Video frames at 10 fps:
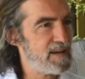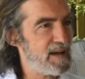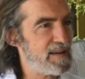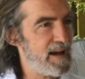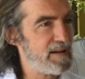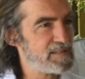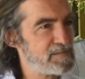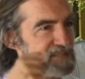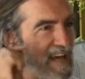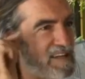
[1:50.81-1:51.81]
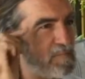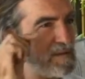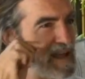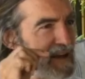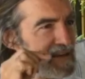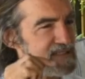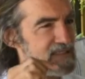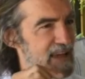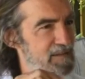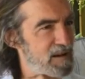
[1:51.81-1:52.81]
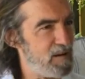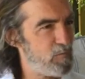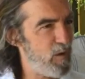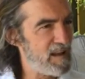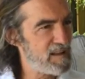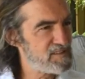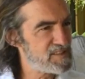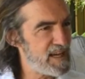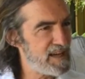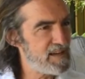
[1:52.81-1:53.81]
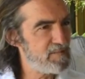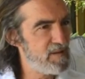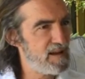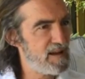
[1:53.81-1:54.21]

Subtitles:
And now it's taking me down into that well of shame,